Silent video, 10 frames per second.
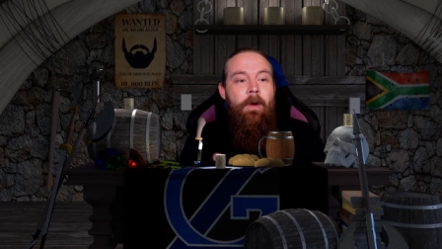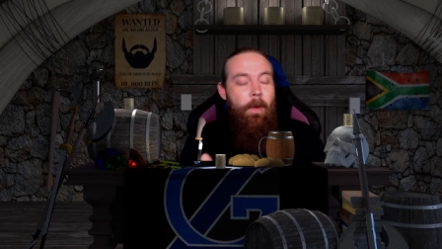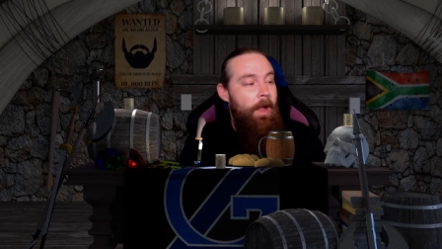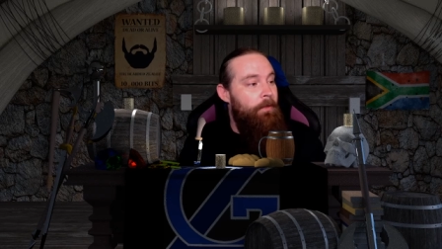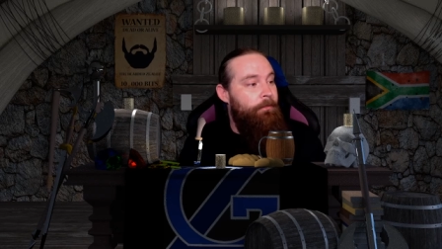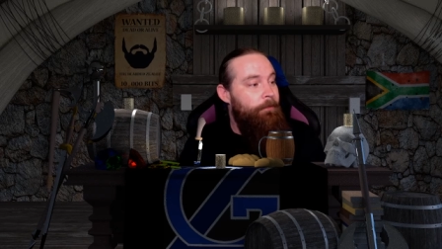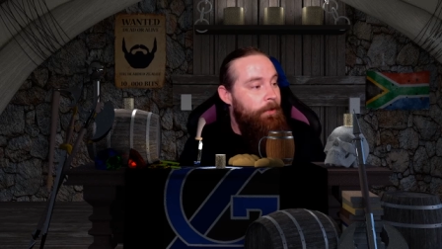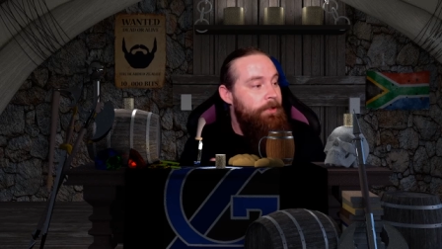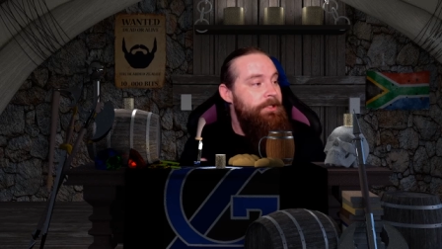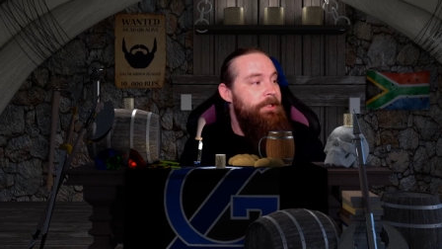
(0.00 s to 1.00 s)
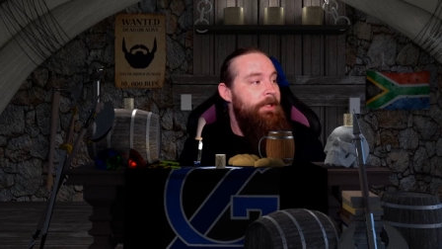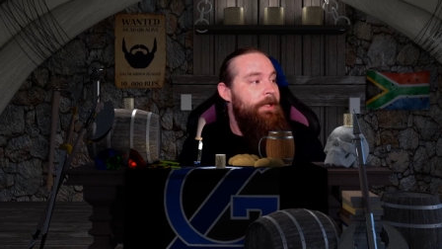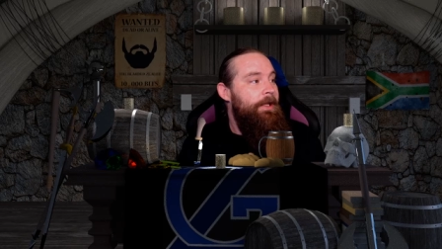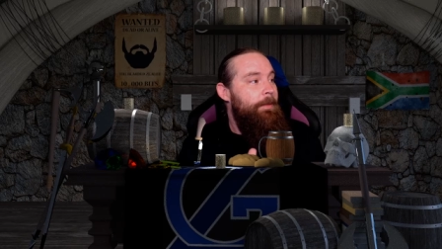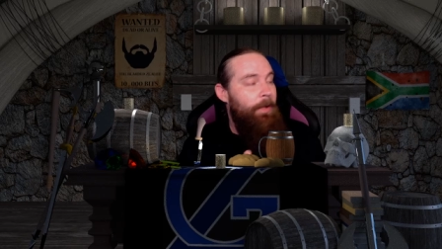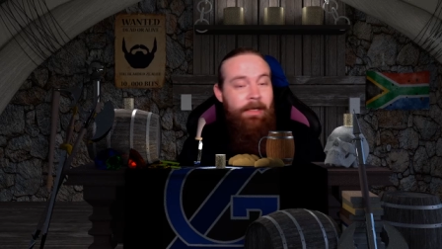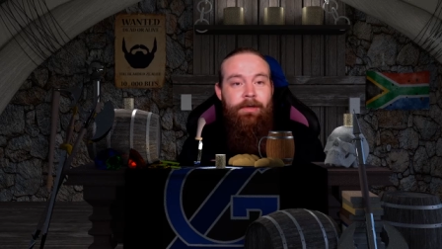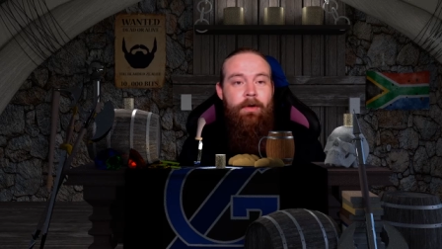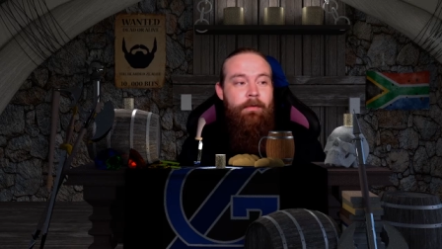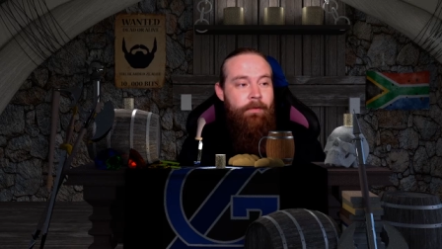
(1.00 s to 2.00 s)
Wow, first
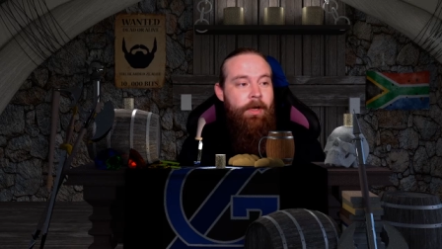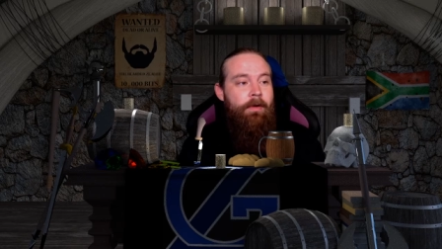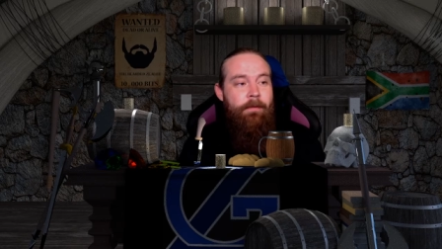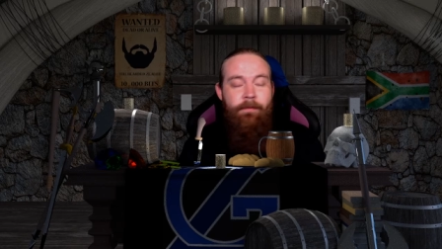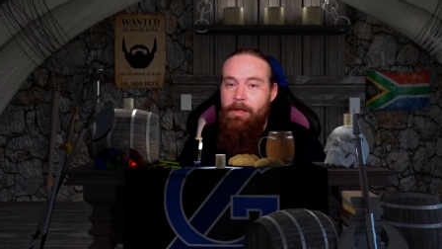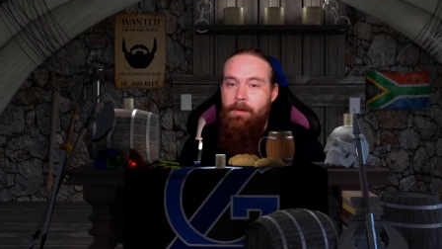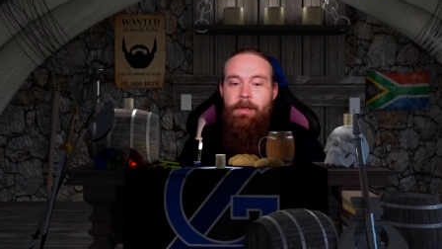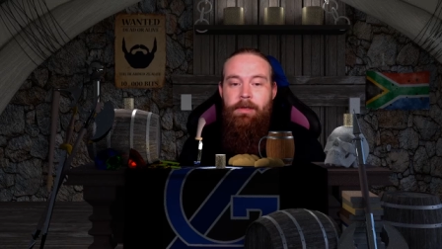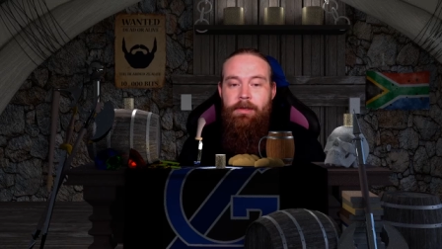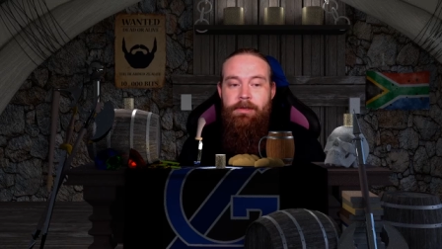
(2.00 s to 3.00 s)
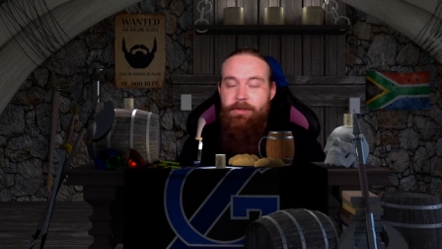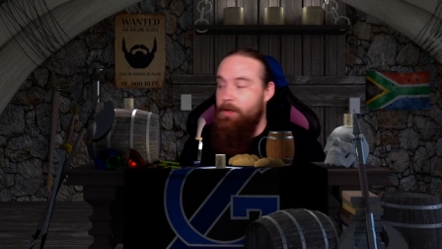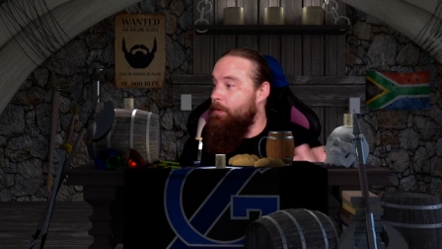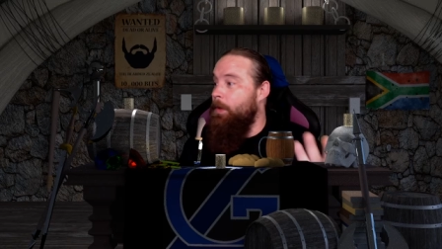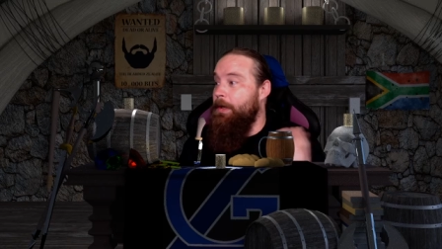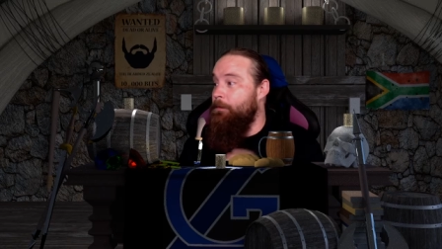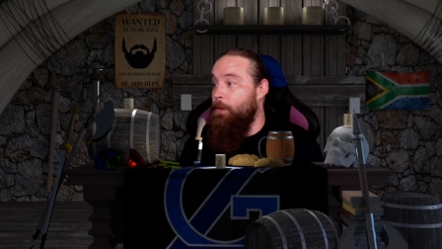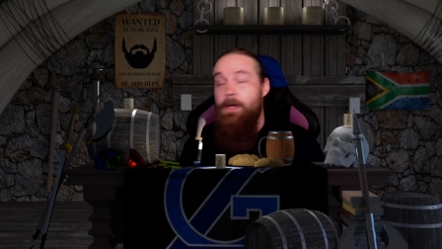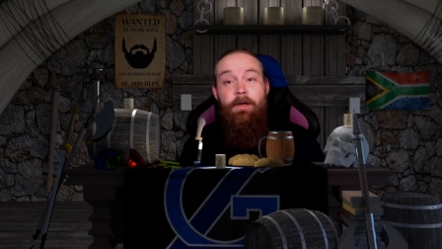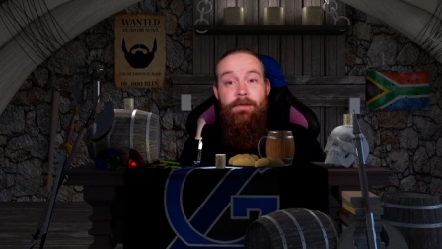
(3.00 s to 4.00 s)
Patreon video of the new year. So what have
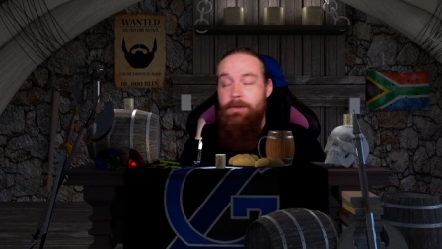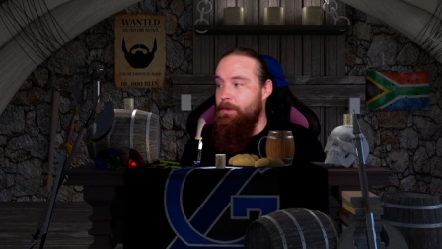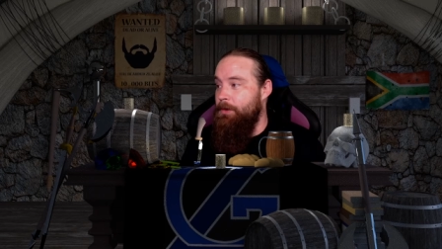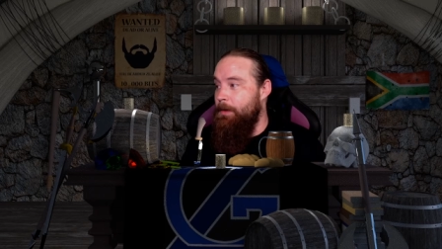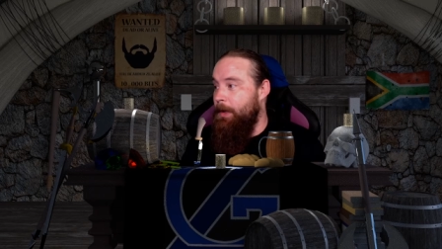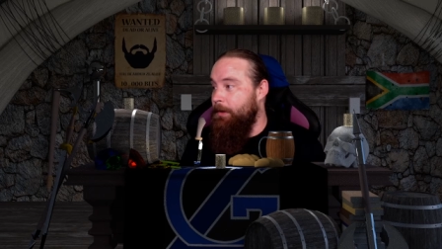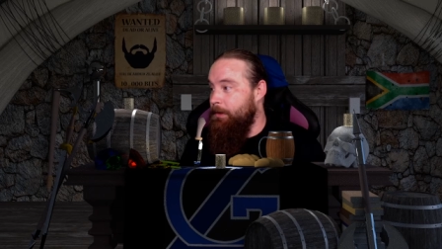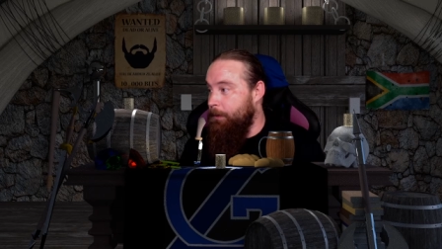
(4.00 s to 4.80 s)
we got to talk about?